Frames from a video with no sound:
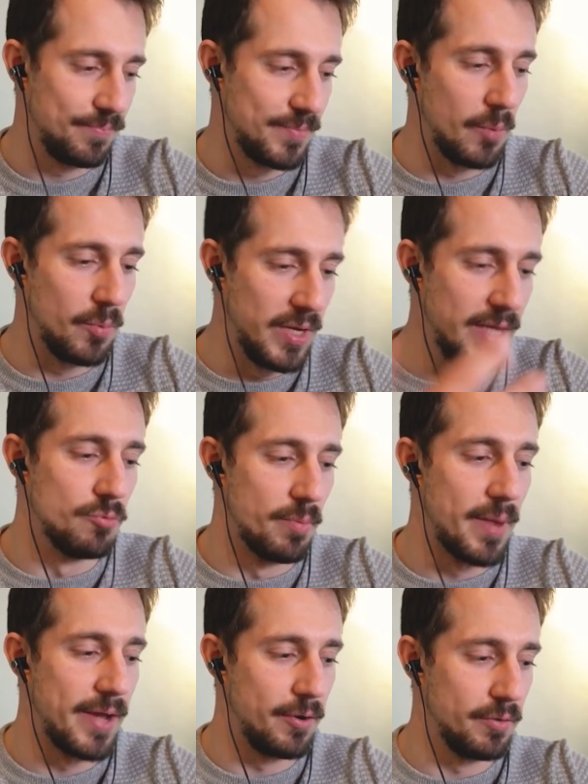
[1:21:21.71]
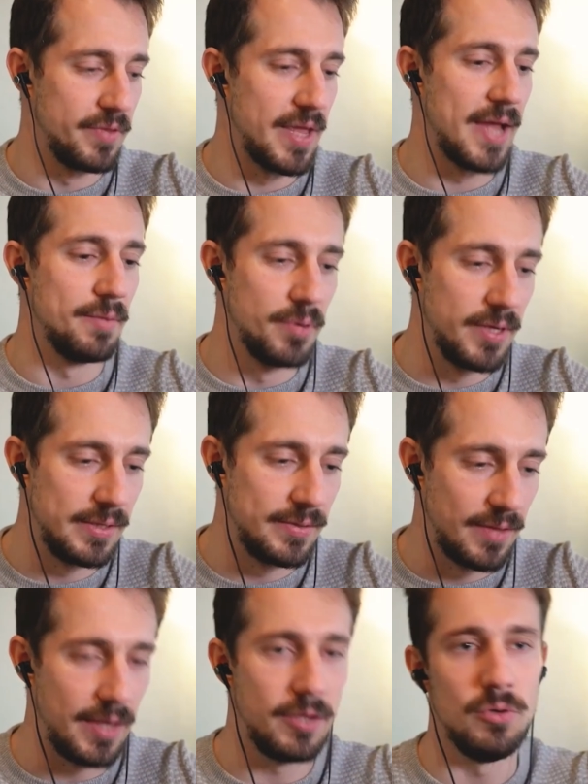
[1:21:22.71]
that we need reminded of that but
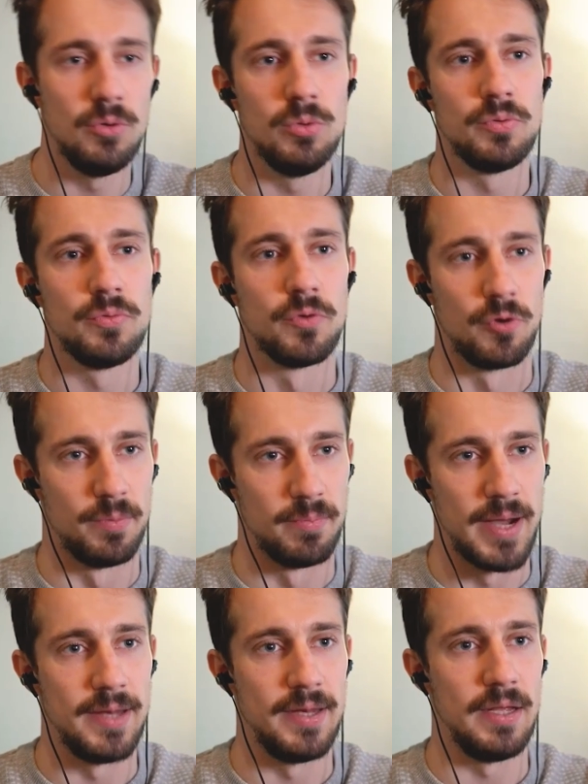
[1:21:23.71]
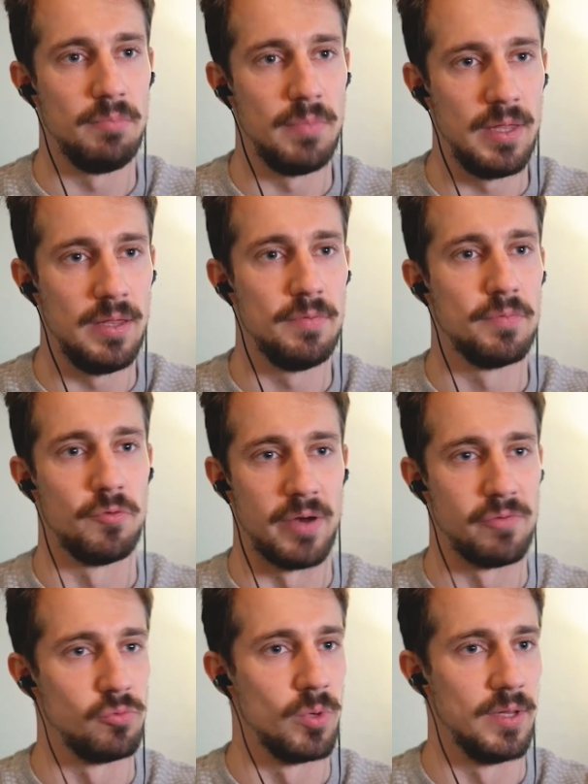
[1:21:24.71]
thank you for reminding me for
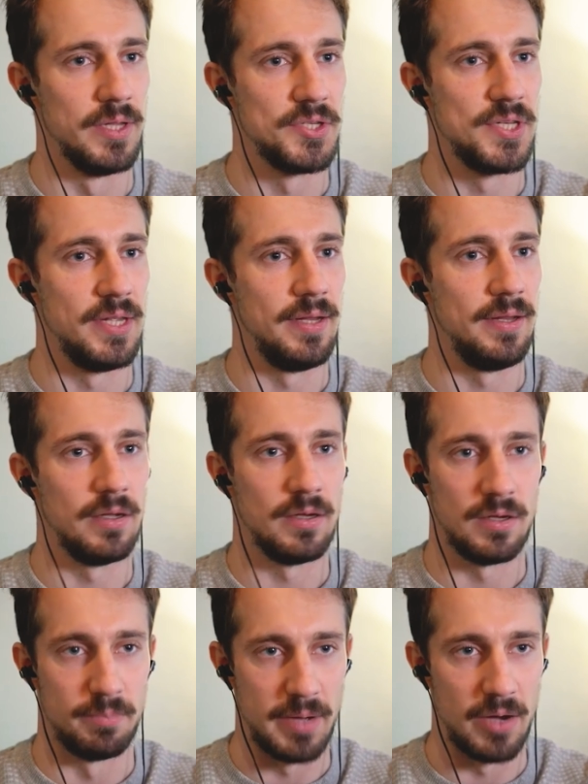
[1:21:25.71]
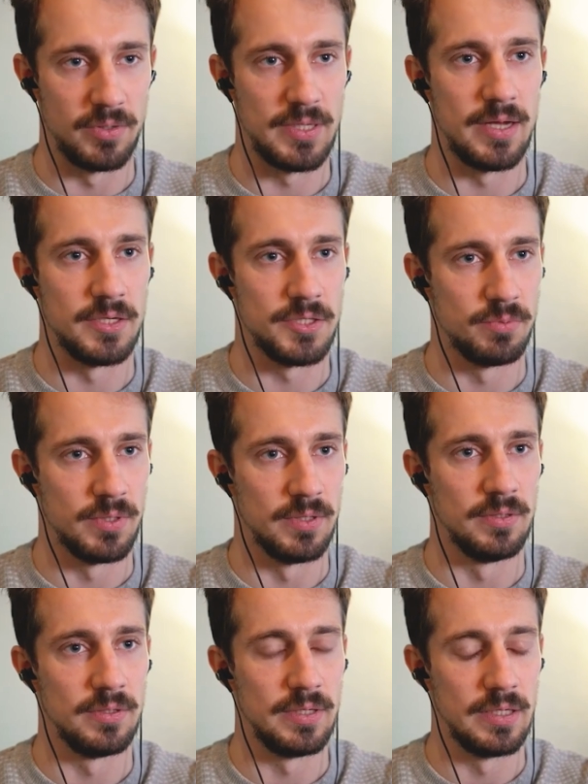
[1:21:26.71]
everyone listening about that as
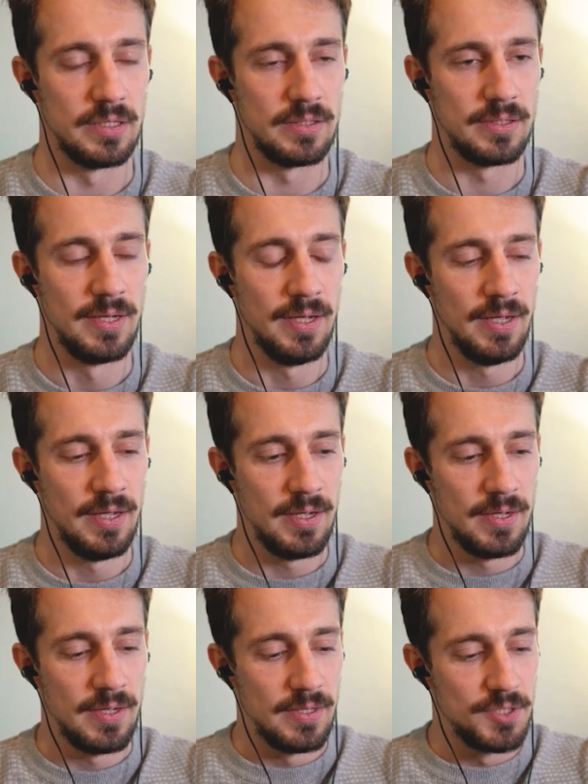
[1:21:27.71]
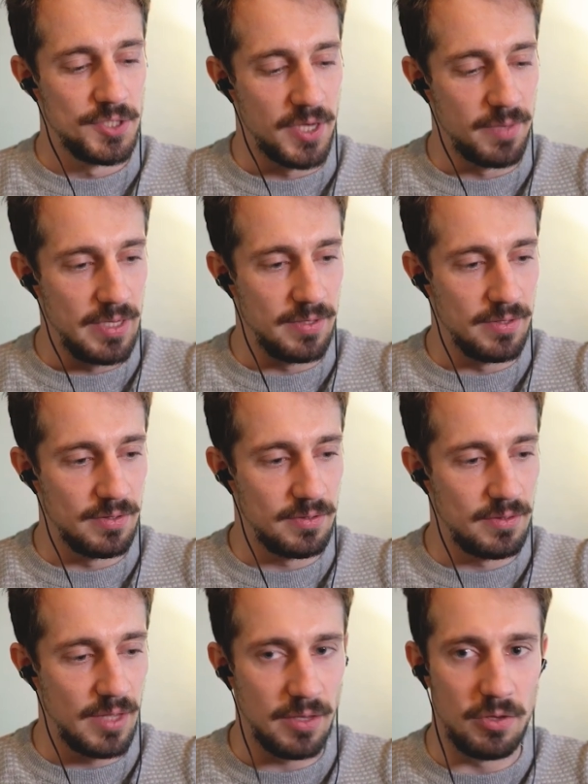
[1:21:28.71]
well yeah Jamey That's
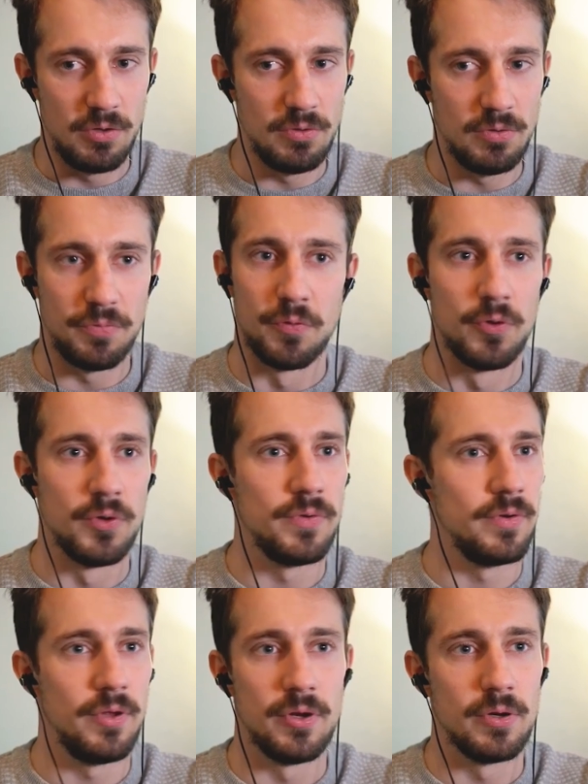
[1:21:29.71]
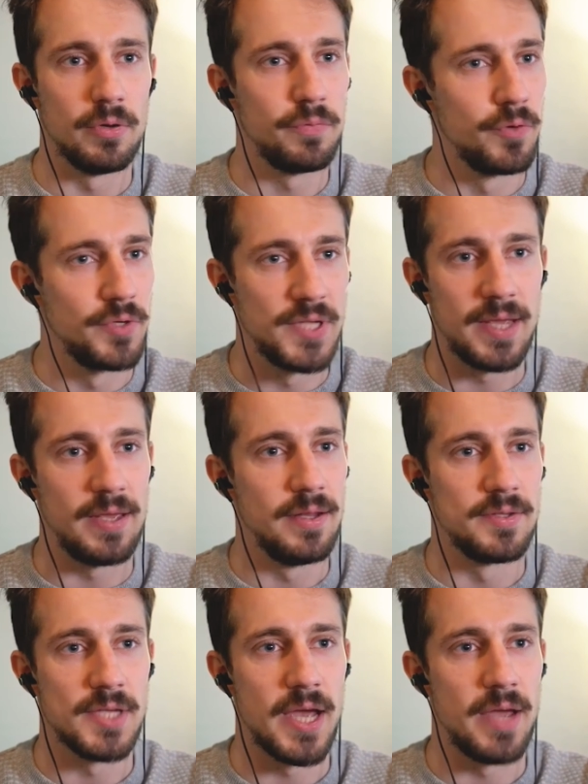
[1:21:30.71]
thank important. you for you know for taking
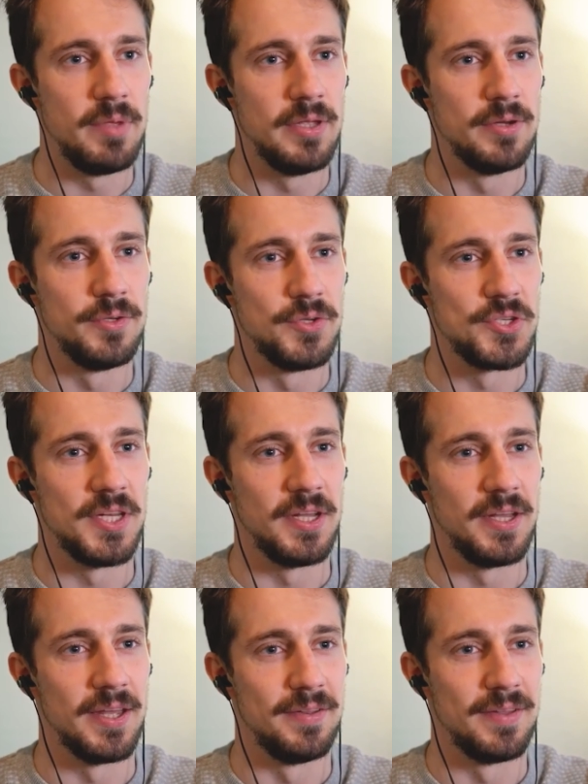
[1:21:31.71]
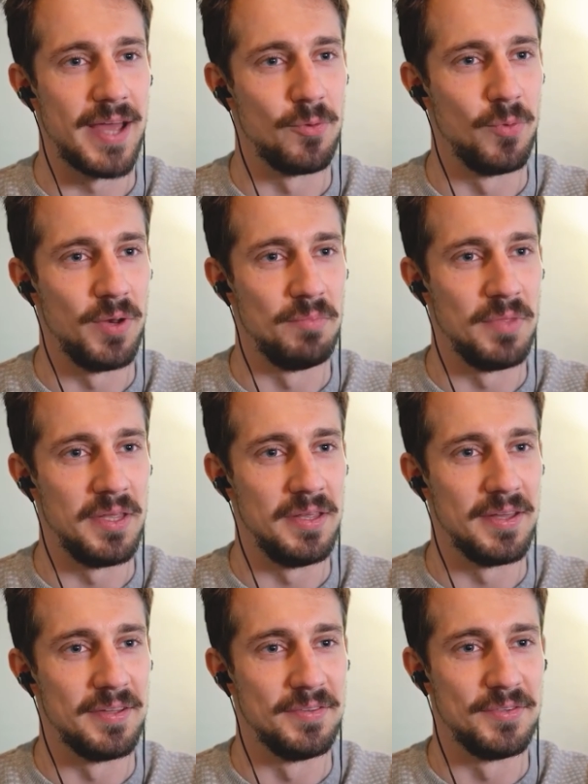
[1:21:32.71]
the time here to sit again down with me
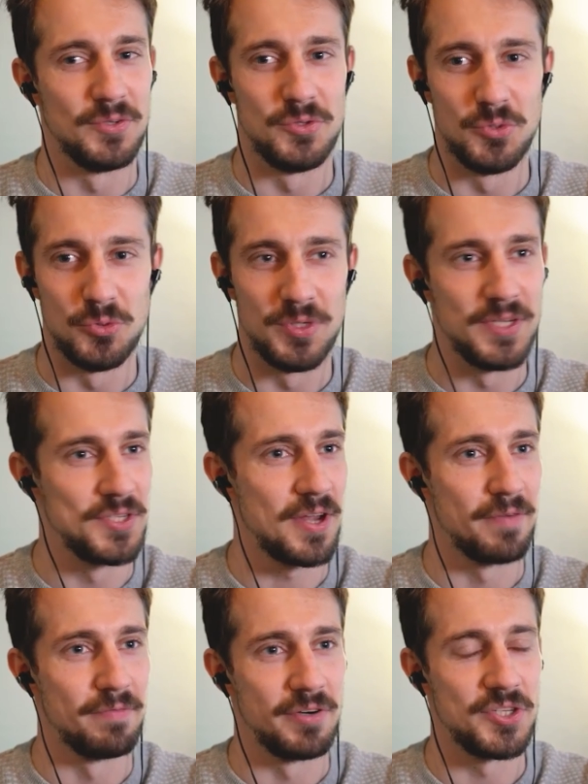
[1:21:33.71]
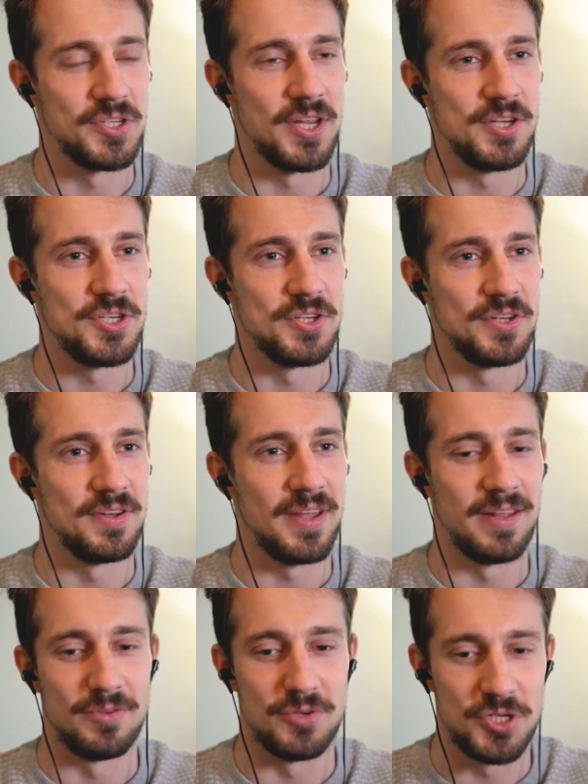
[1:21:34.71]
and to do this conversation
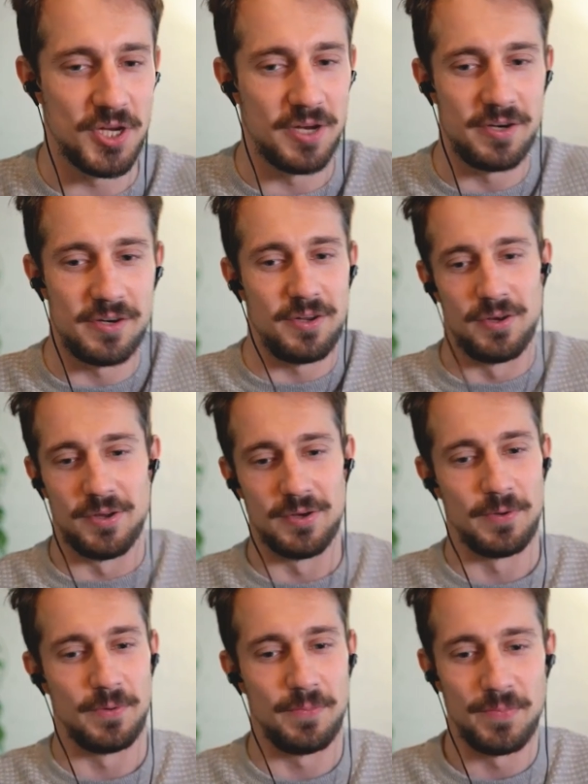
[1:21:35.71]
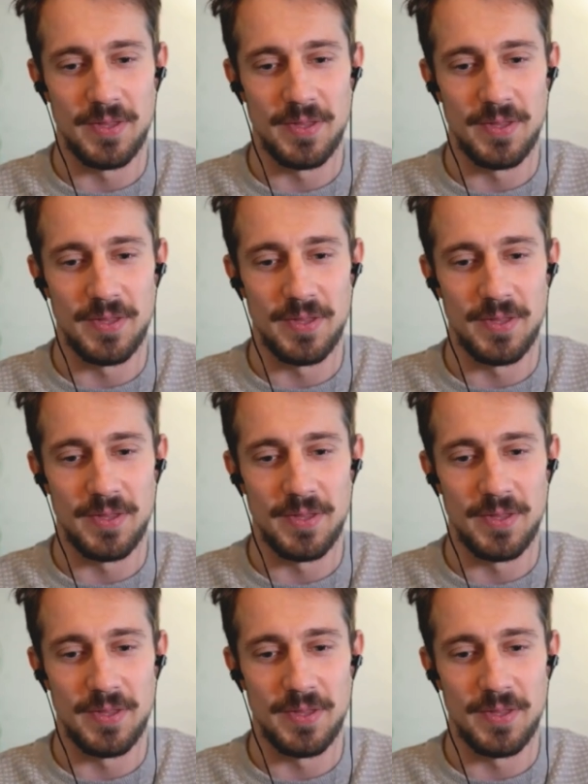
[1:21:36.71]
and to share you know